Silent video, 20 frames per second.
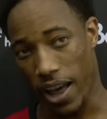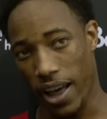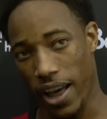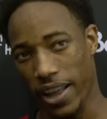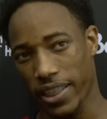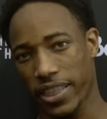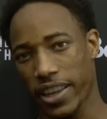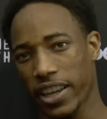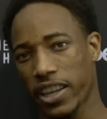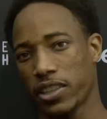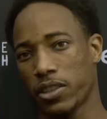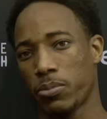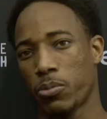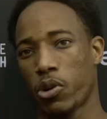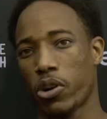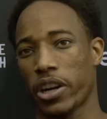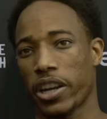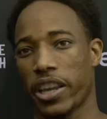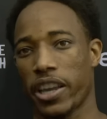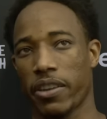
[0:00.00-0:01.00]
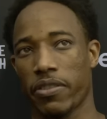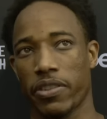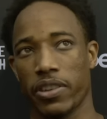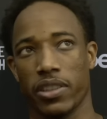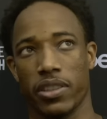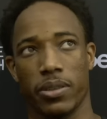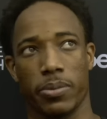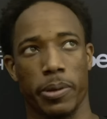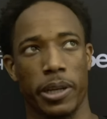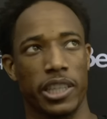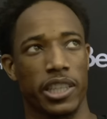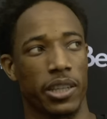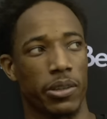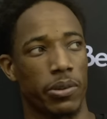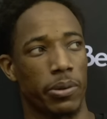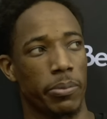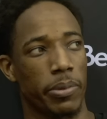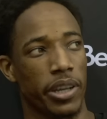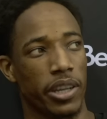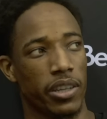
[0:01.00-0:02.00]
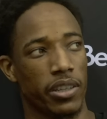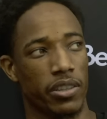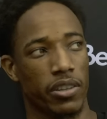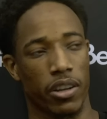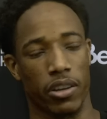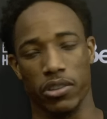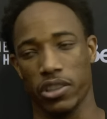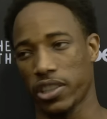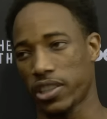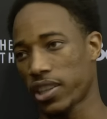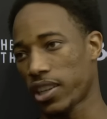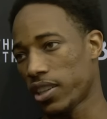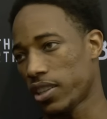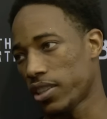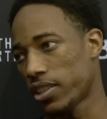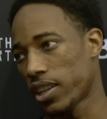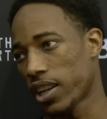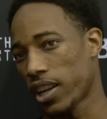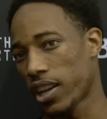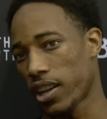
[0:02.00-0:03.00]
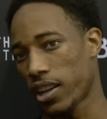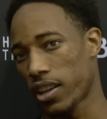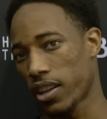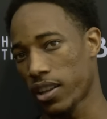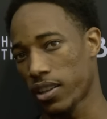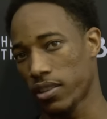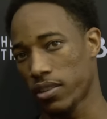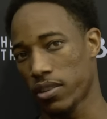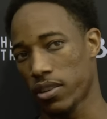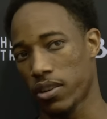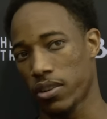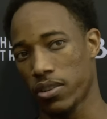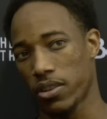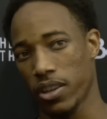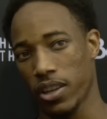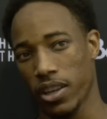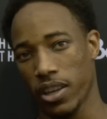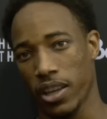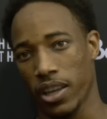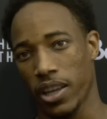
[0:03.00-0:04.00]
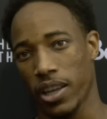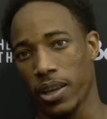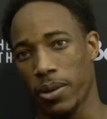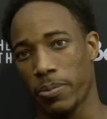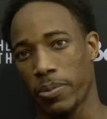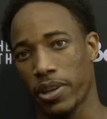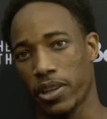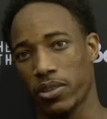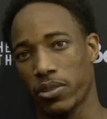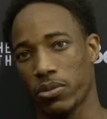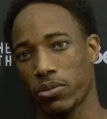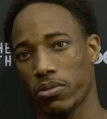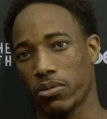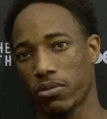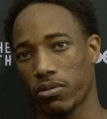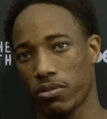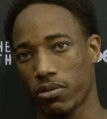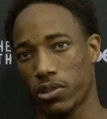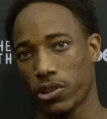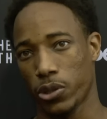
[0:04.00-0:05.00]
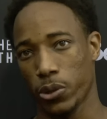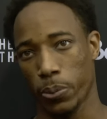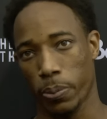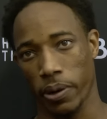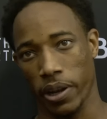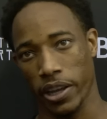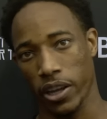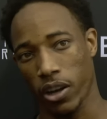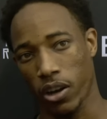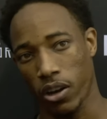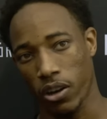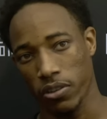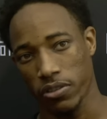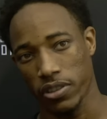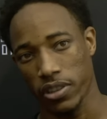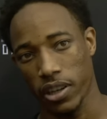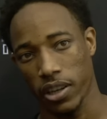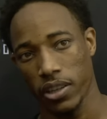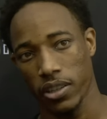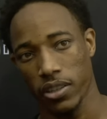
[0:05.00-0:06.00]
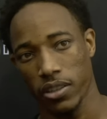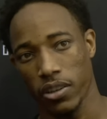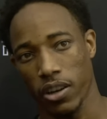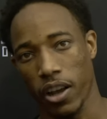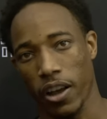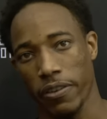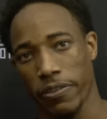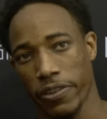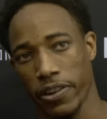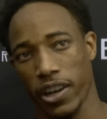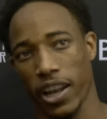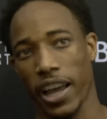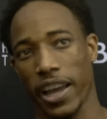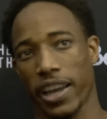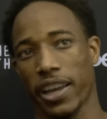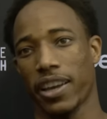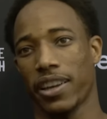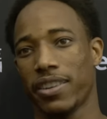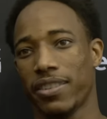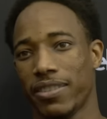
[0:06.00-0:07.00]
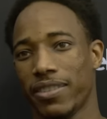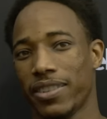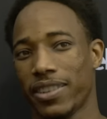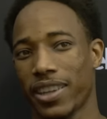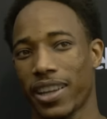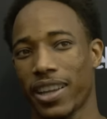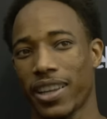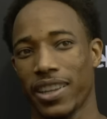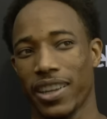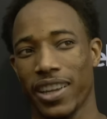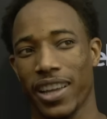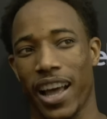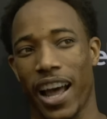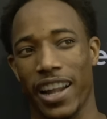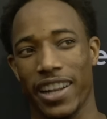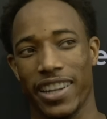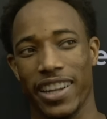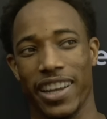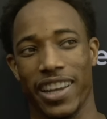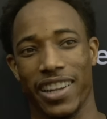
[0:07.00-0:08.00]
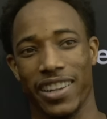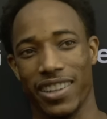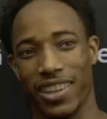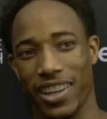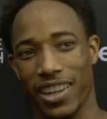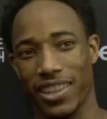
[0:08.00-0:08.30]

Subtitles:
I think it's more given, especially with me, you know, just understanding, you know, been through two playoffs. You know, I feel like I did